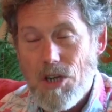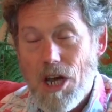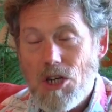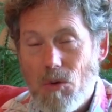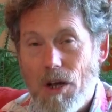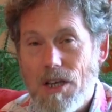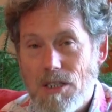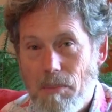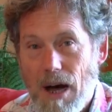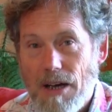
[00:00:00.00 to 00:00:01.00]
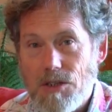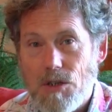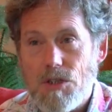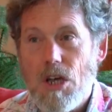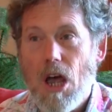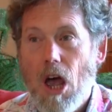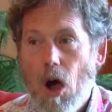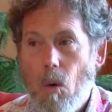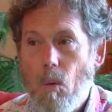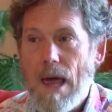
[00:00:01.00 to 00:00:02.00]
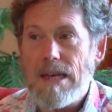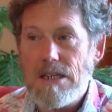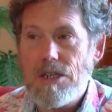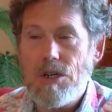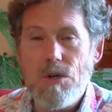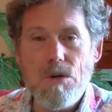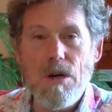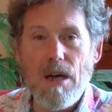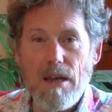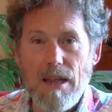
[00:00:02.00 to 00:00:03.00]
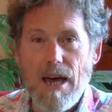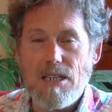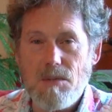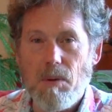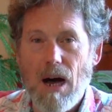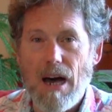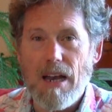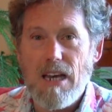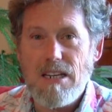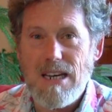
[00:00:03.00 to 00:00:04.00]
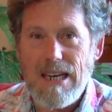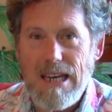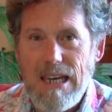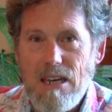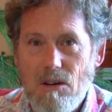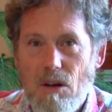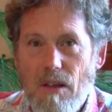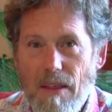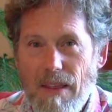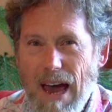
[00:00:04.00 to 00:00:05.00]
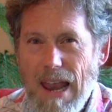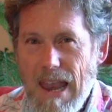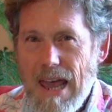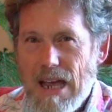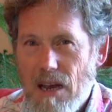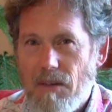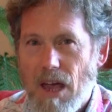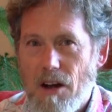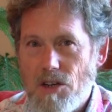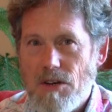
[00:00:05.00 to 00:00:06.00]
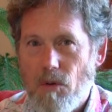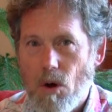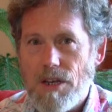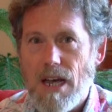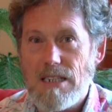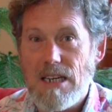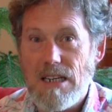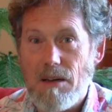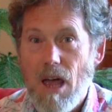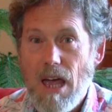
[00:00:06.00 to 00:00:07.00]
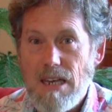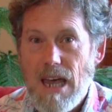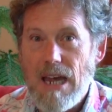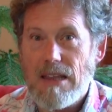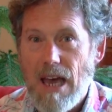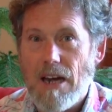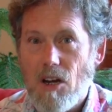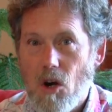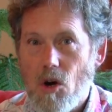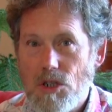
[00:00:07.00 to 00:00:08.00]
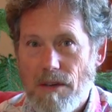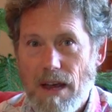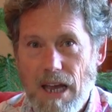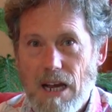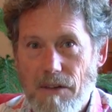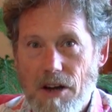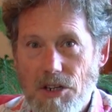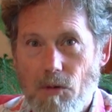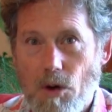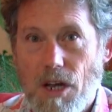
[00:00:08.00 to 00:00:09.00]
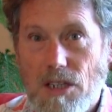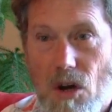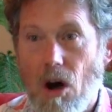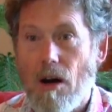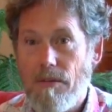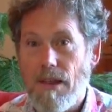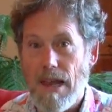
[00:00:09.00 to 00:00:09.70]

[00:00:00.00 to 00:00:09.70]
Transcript: Yeshua and his apostles, went to that spot to heal that negative energy vortex and to take that curse of that negative energy vortex off the